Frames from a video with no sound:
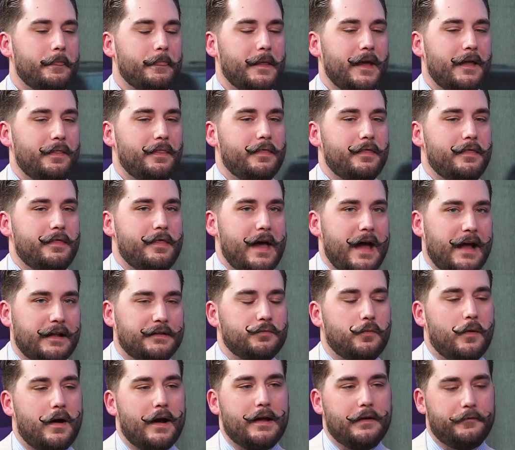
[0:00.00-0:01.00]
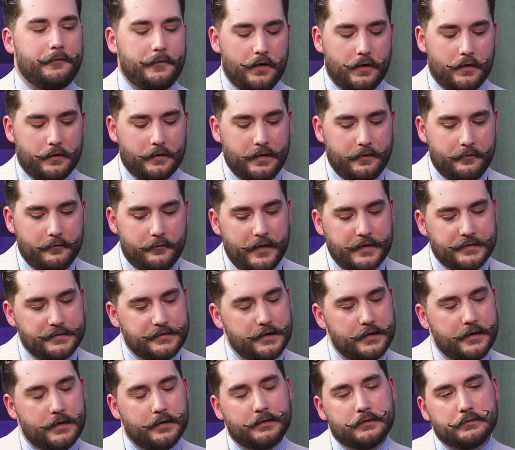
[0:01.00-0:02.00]
And that's why if you're
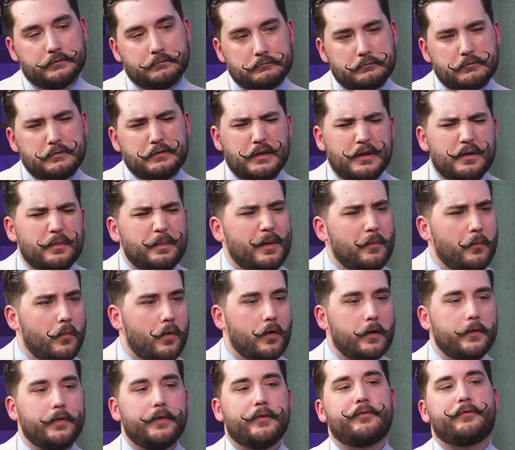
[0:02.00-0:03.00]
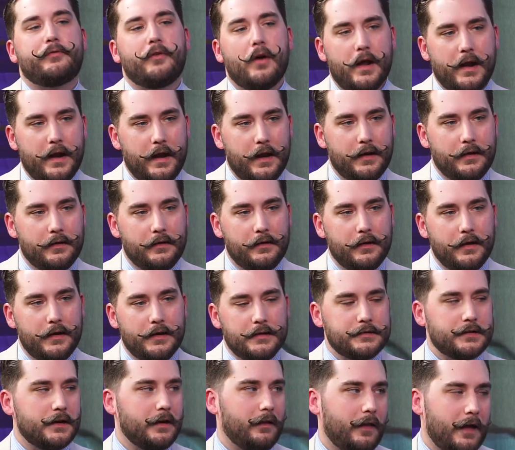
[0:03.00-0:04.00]
investing a little bit more in the front end,
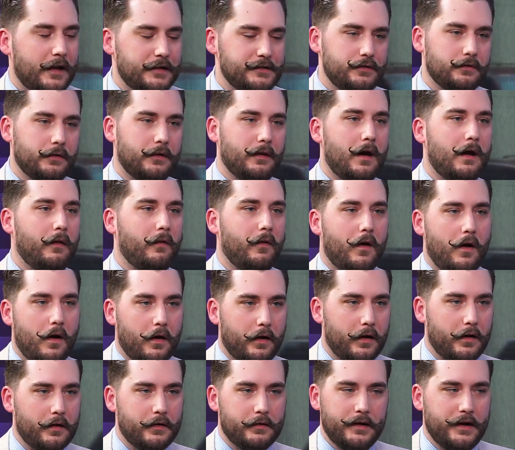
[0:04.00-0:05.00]
it's going to last you a lot longer.